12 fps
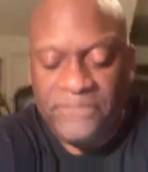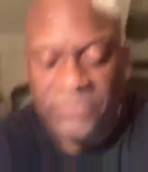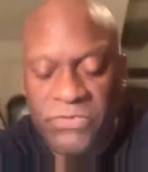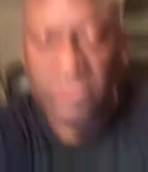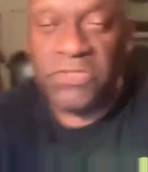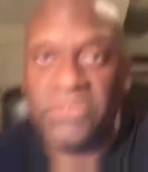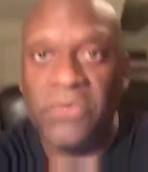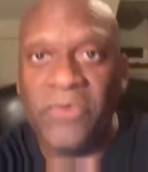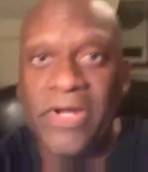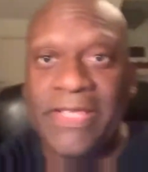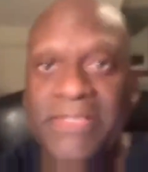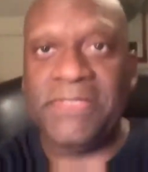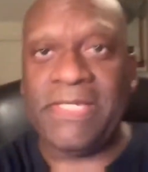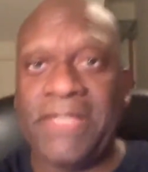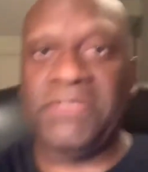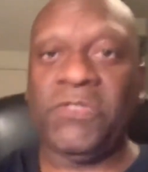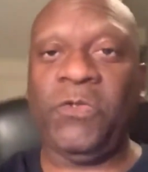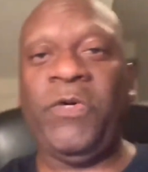the story. This
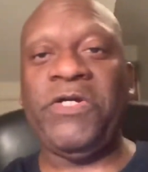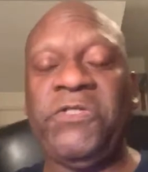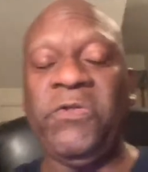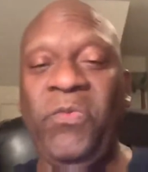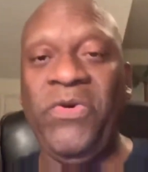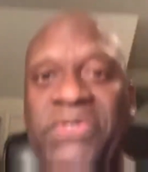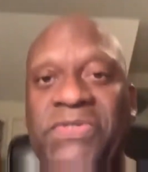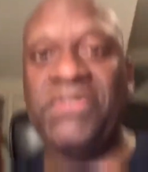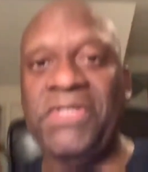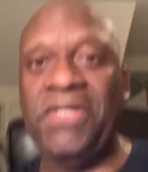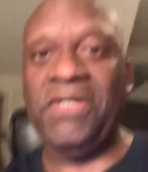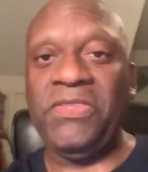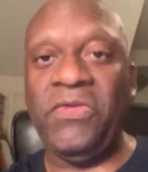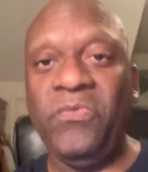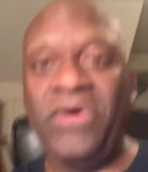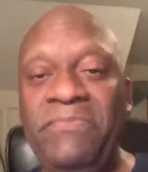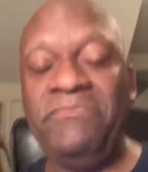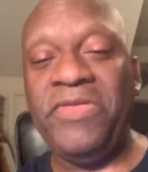asked the question, was the
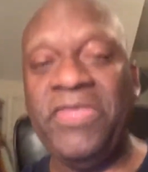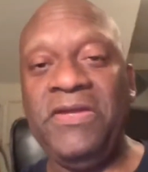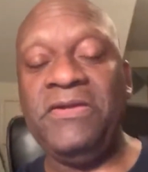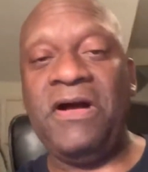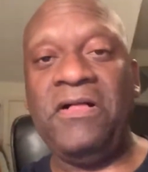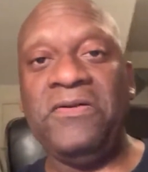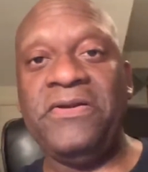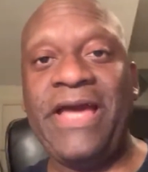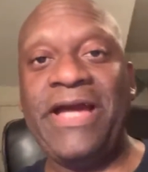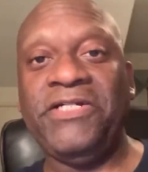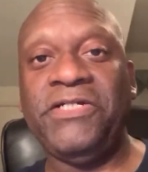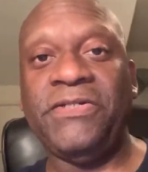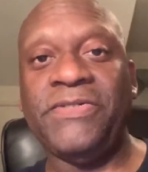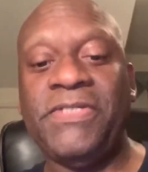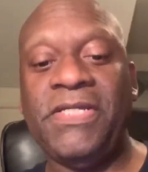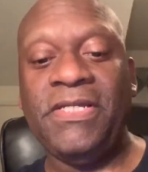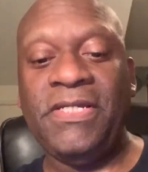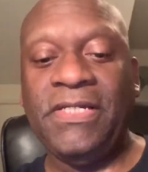$1 billion
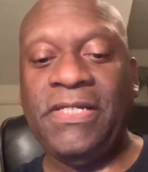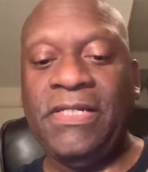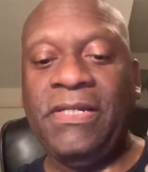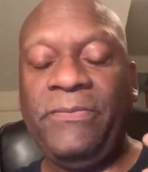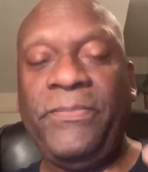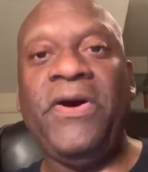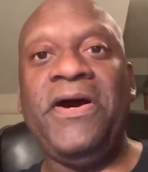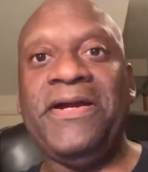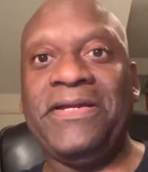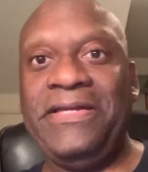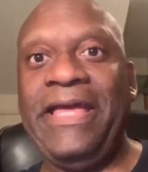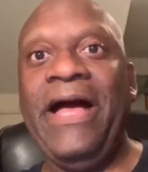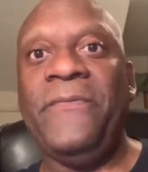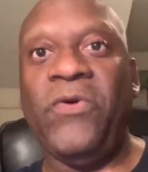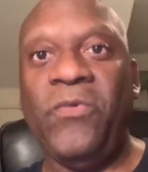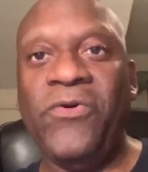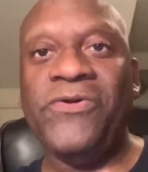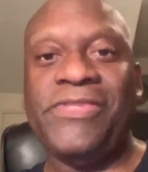Nationals Park
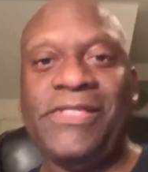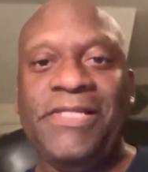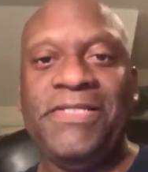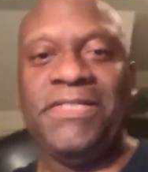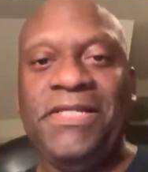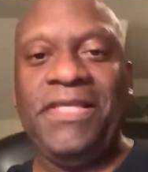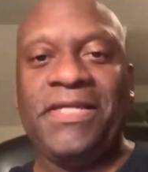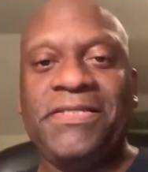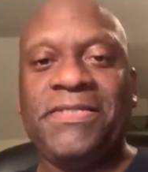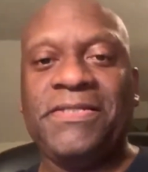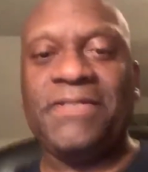gamble worth it? Listen to this.